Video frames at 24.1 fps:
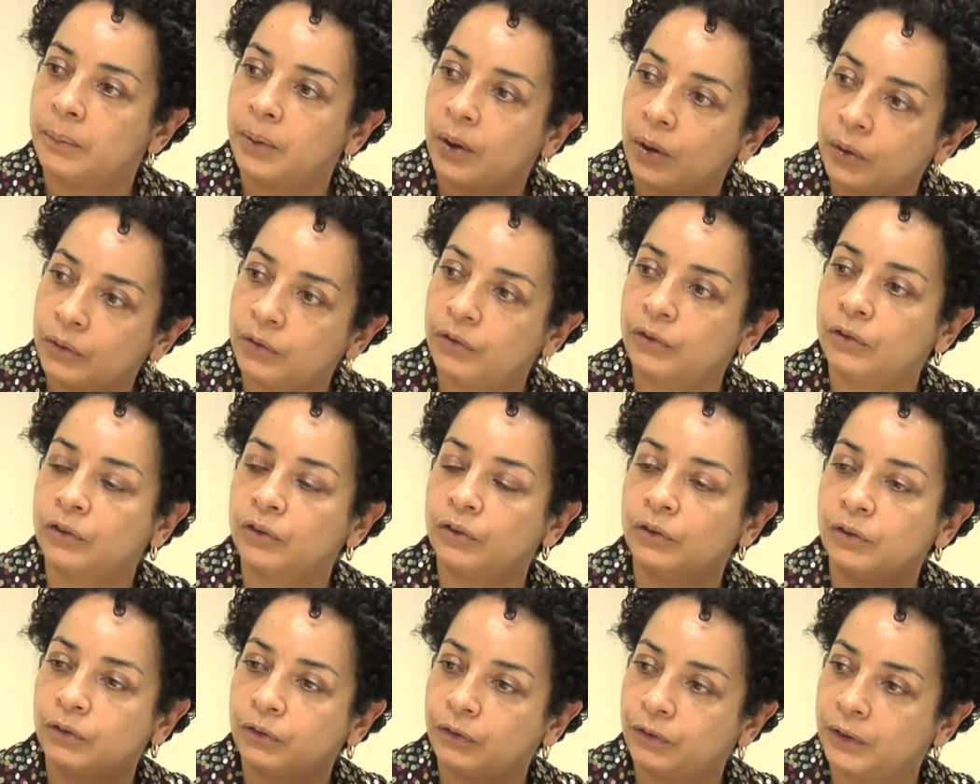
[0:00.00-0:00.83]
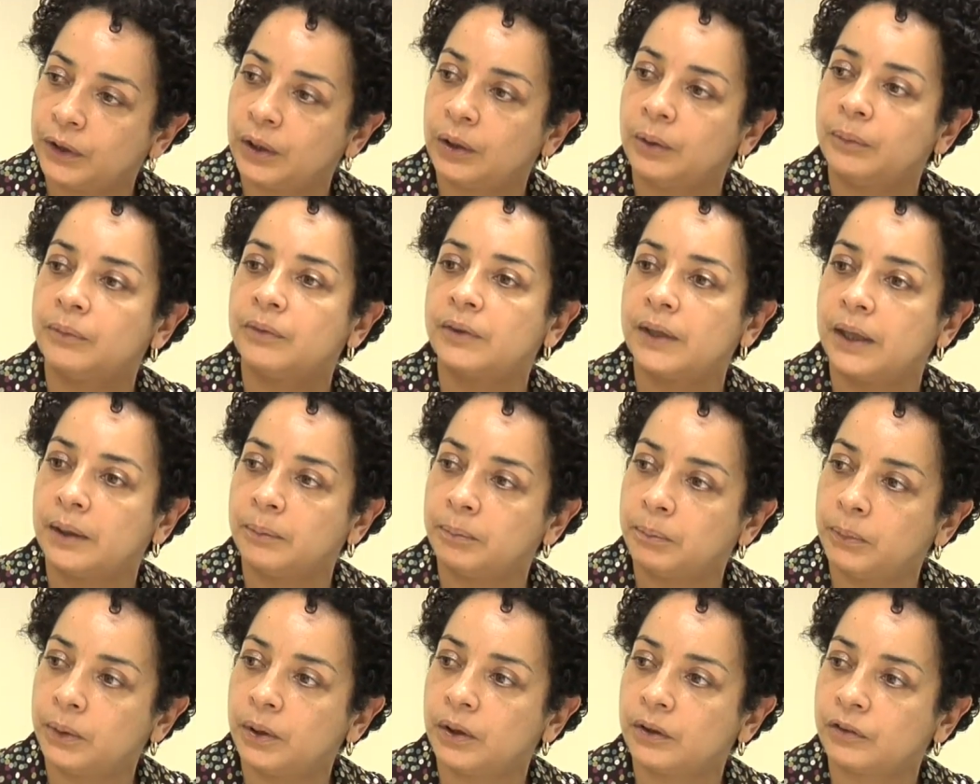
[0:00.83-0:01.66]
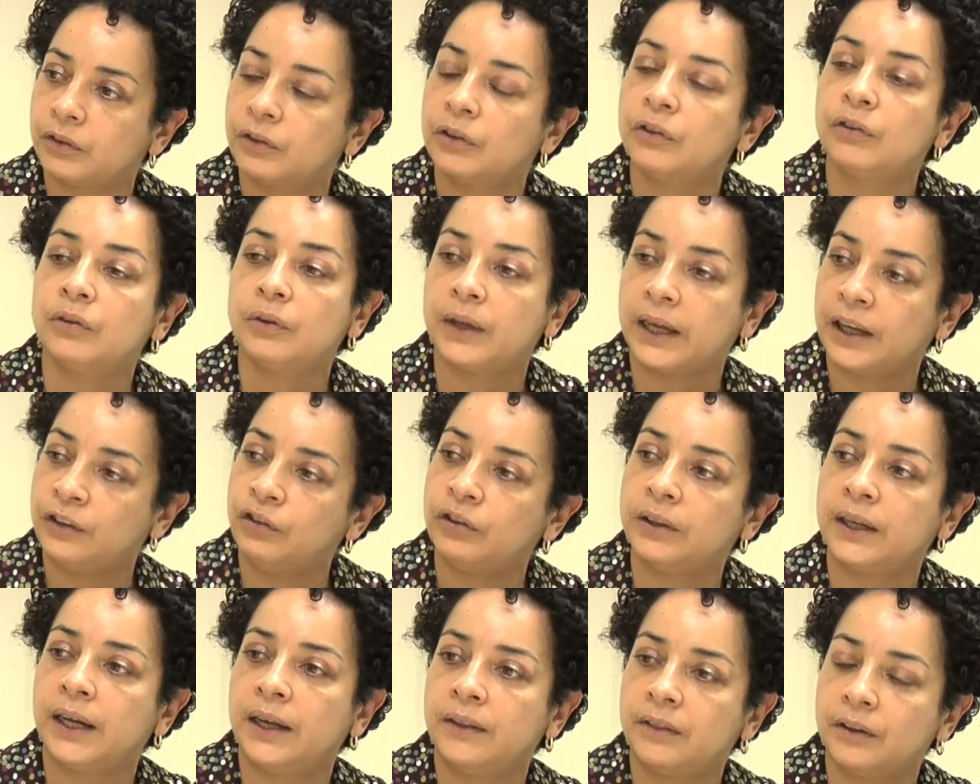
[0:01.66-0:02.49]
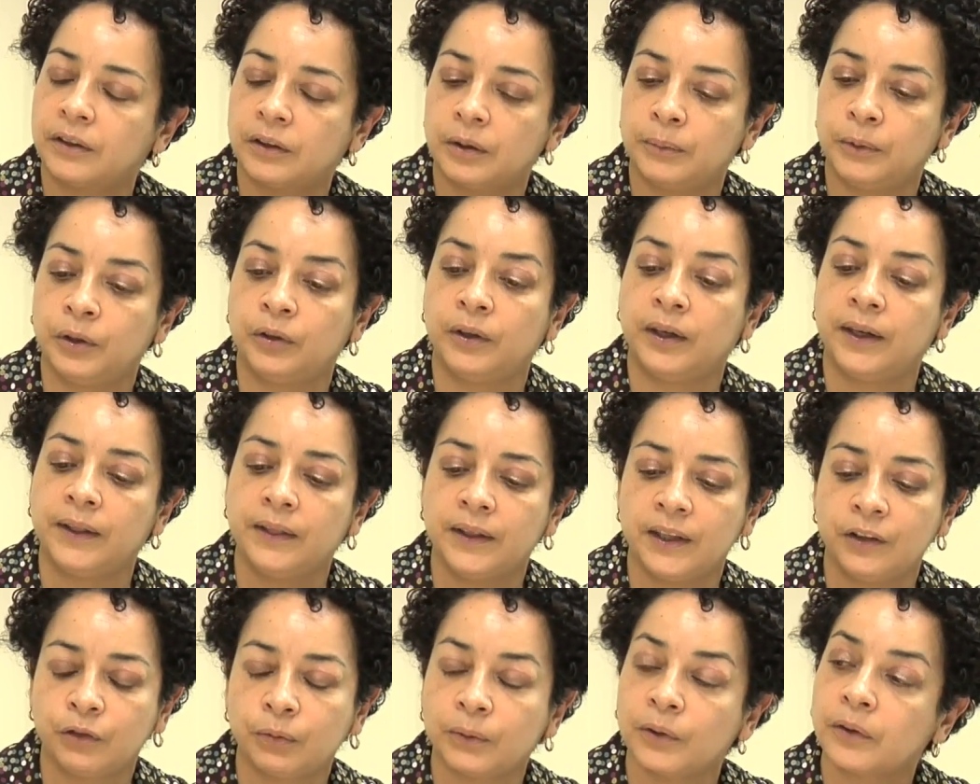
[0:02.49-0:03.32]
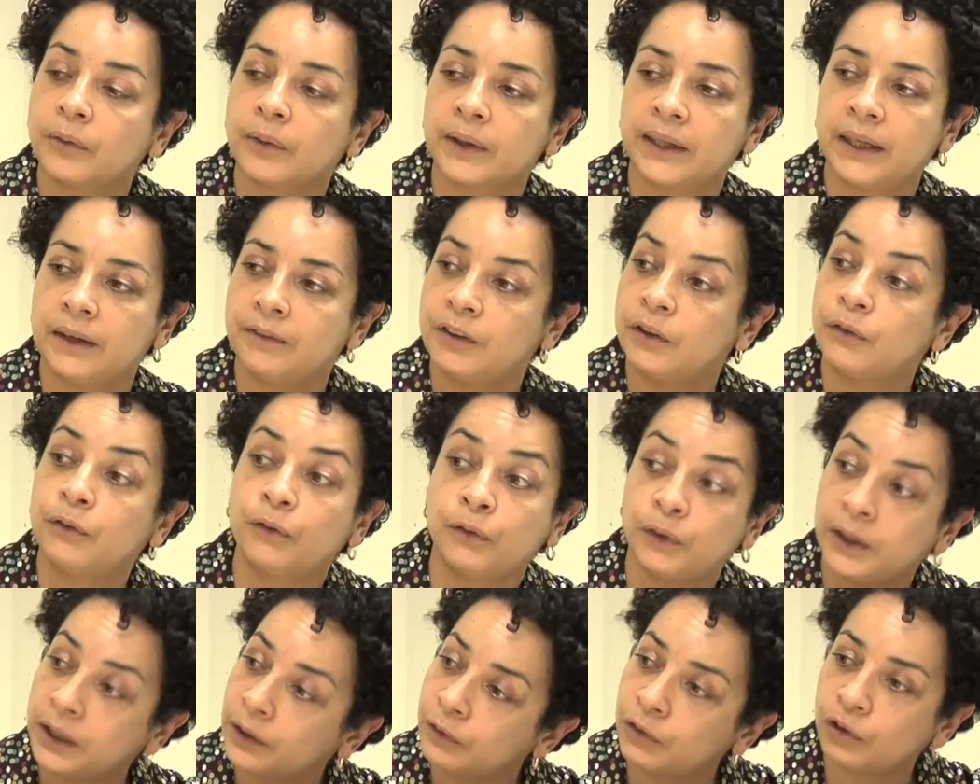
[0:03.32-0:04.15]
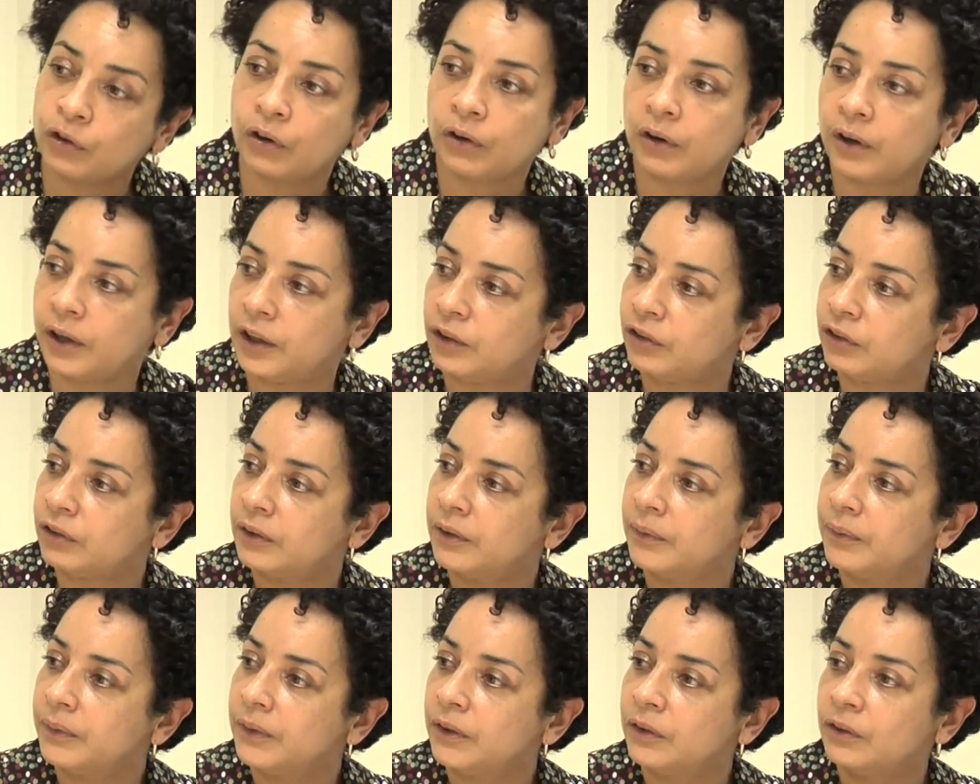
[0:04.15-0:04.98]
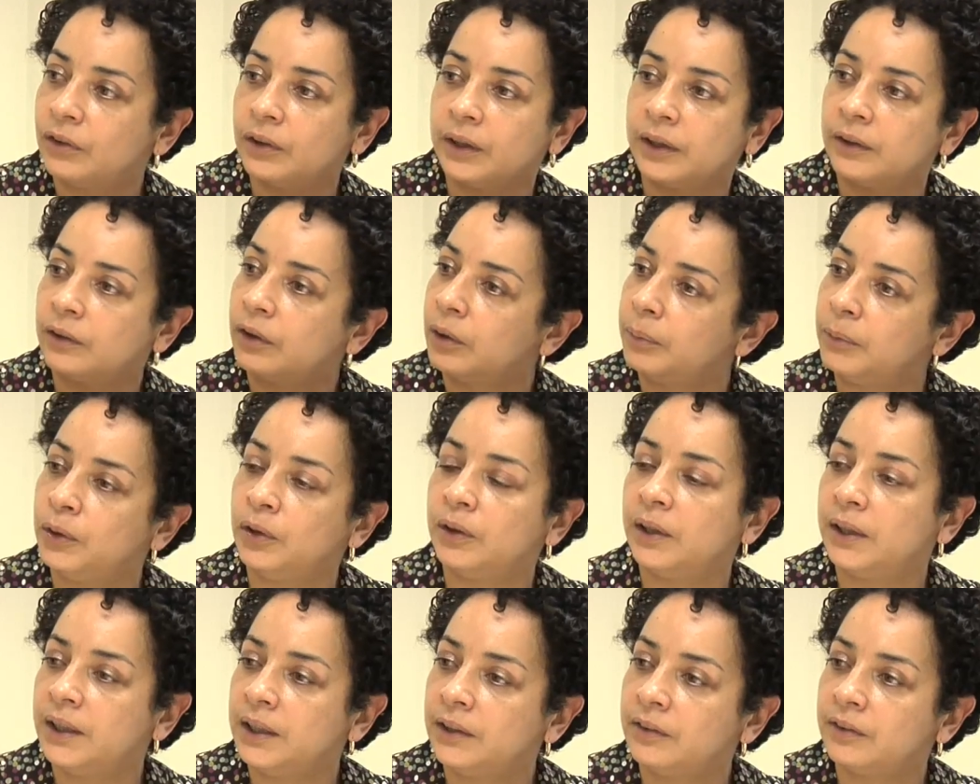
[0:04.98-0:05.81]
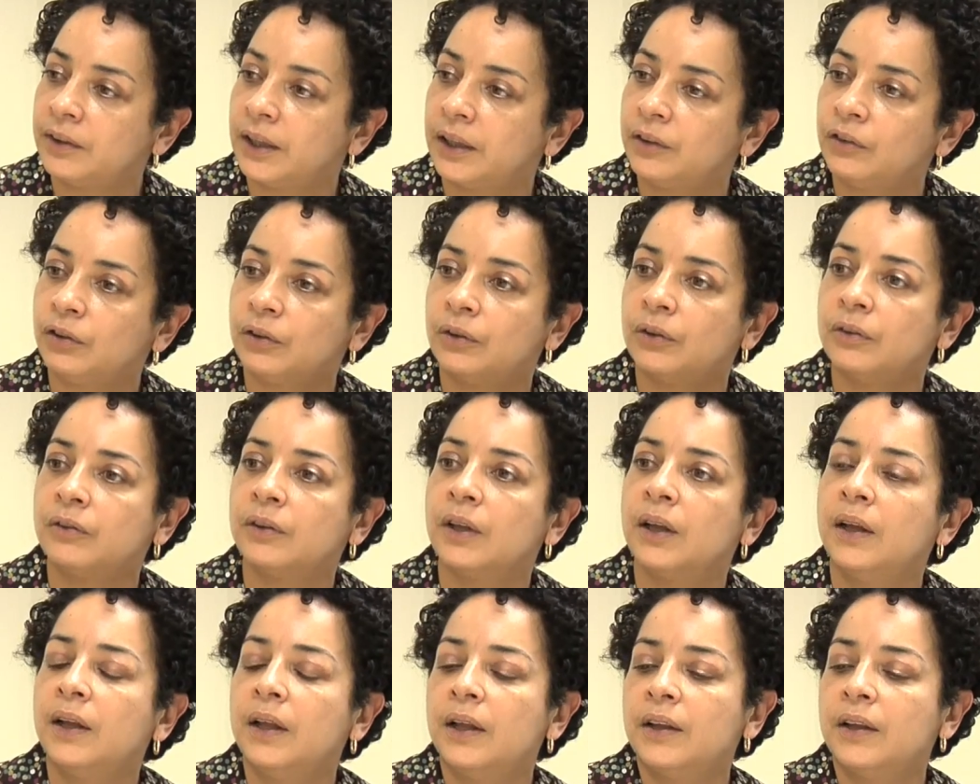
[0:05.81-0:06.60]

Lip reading: posters, films, and books to educate the community. These were given free of charge in community centers.